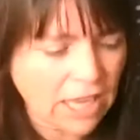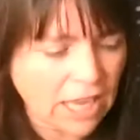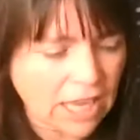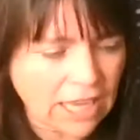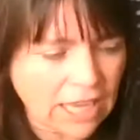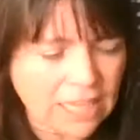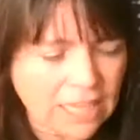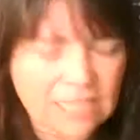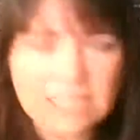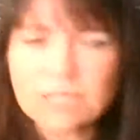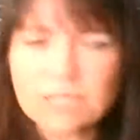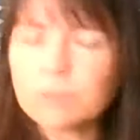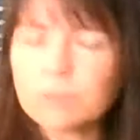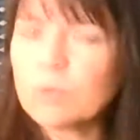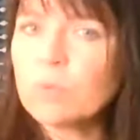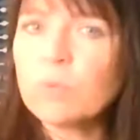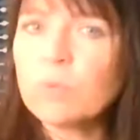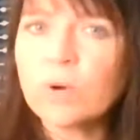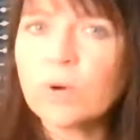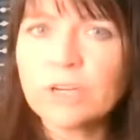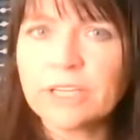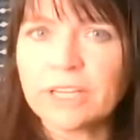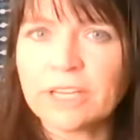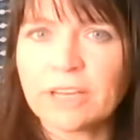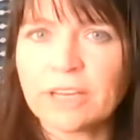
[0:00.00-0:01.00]
And I said, well,
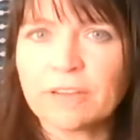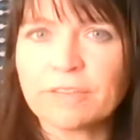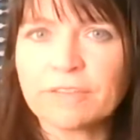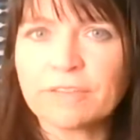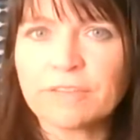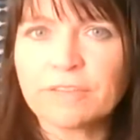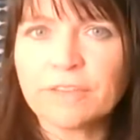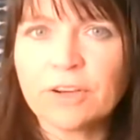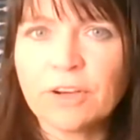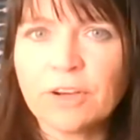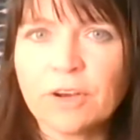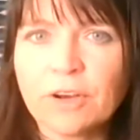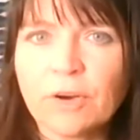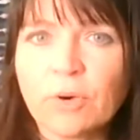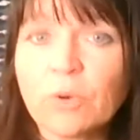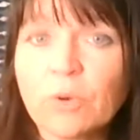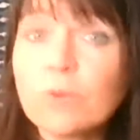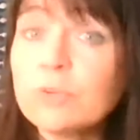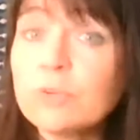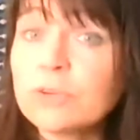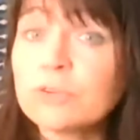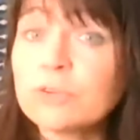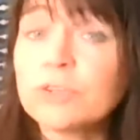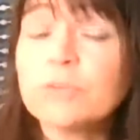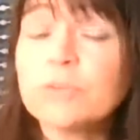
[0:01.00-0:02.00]
what if
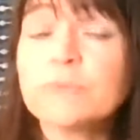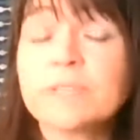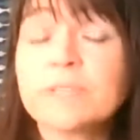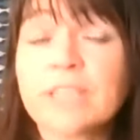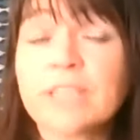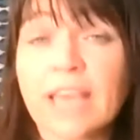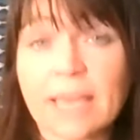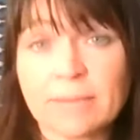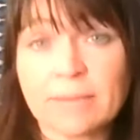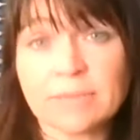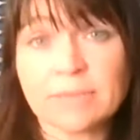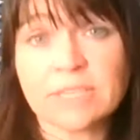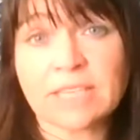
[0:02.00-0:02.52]
all the groups came